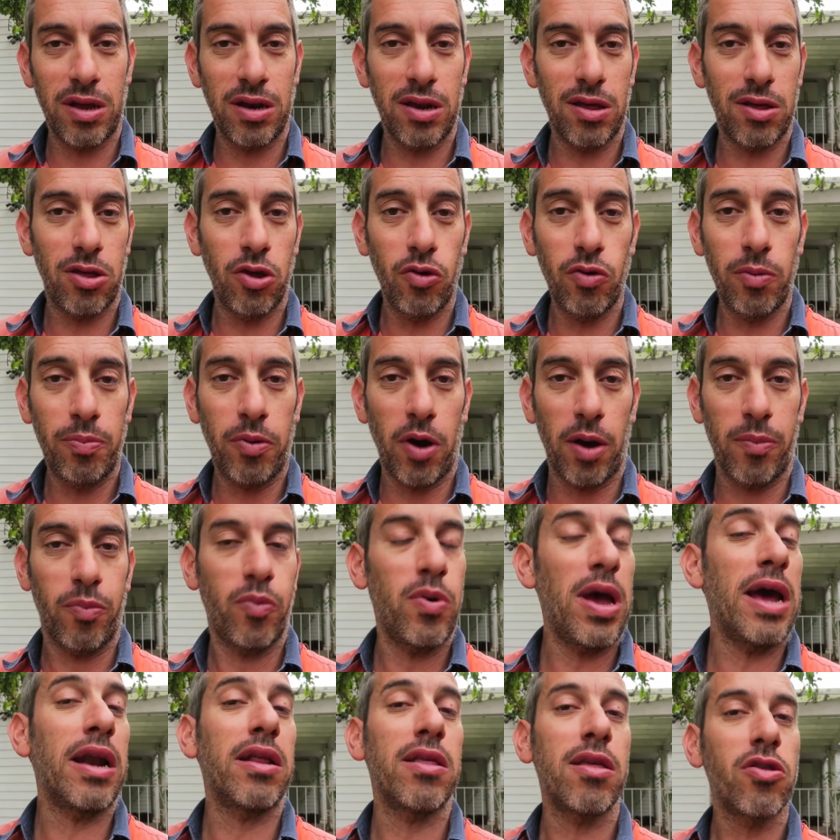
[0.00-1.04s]
In the sewer pipe.
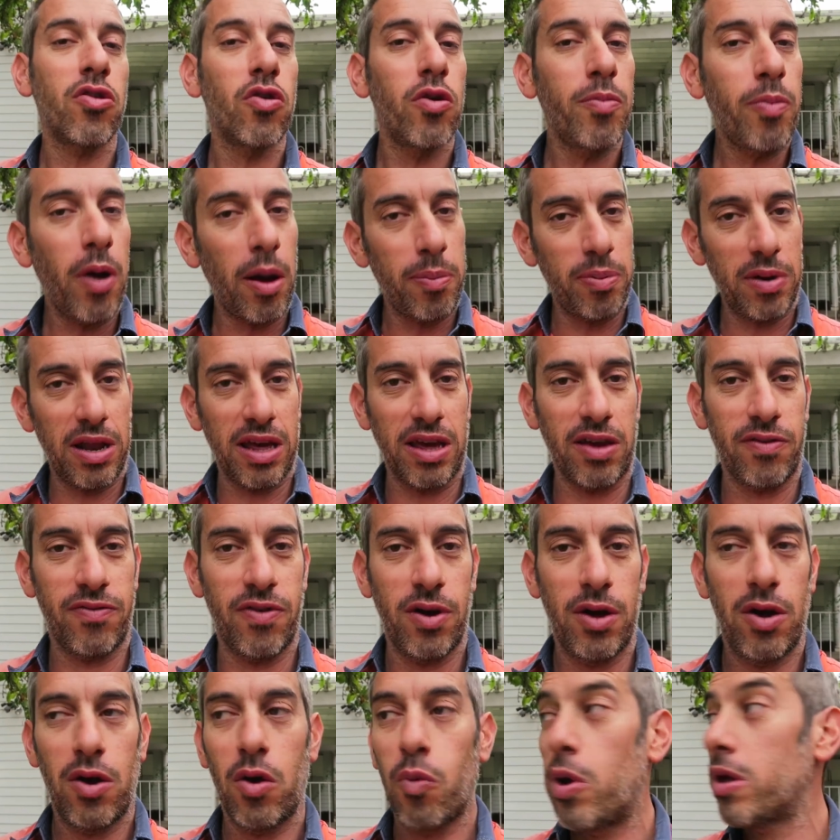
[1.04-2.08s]
How does the sewer pipe leave?
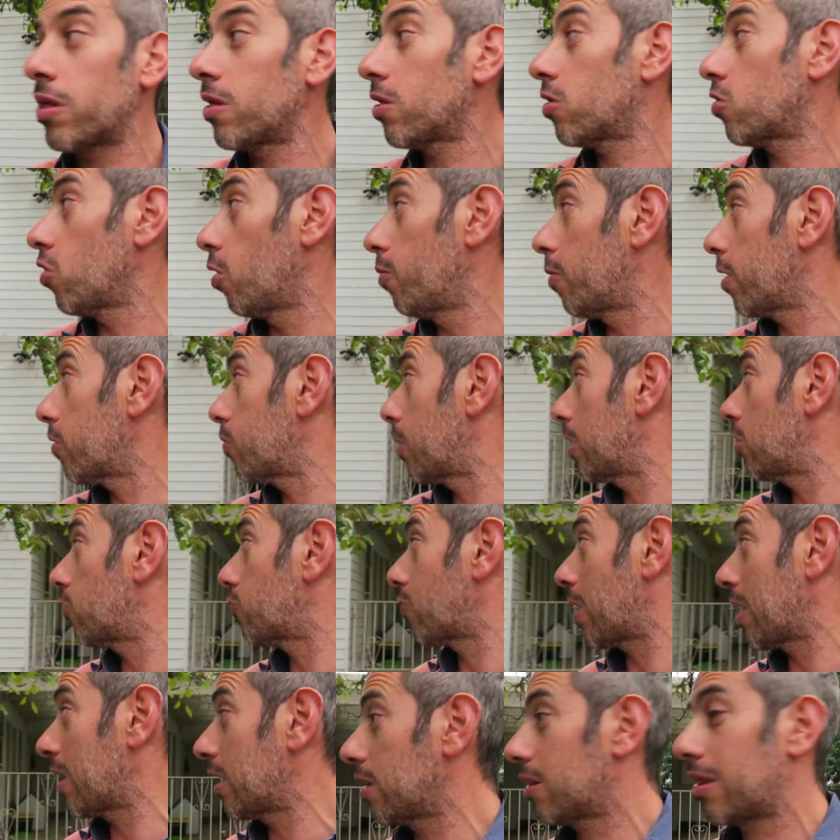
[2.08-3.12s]
Where's the stormwater when it
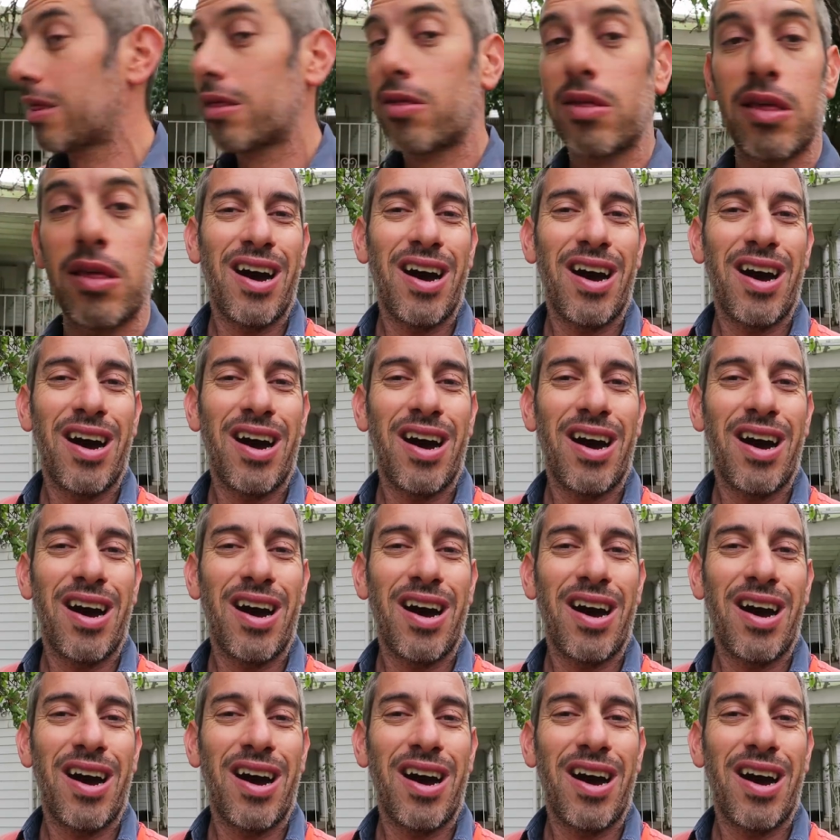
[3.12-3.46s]
rains?